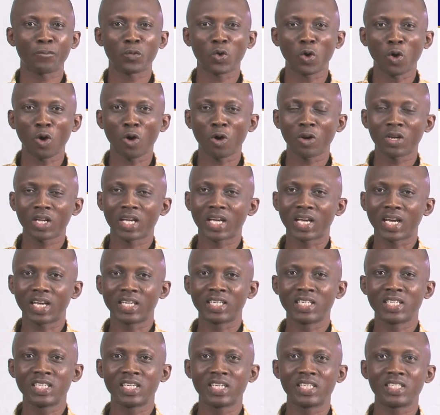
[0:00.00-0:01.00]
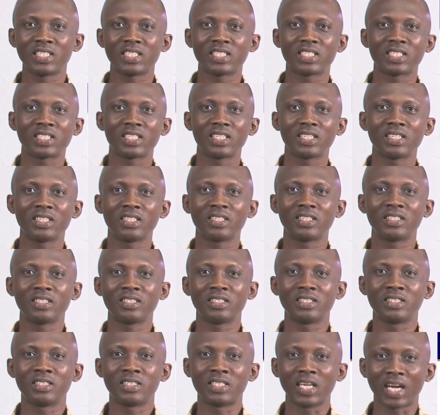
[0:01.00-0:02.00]
all Ghanaians
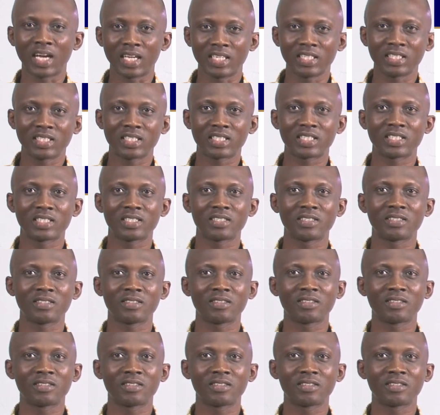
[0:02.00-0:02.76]
dance.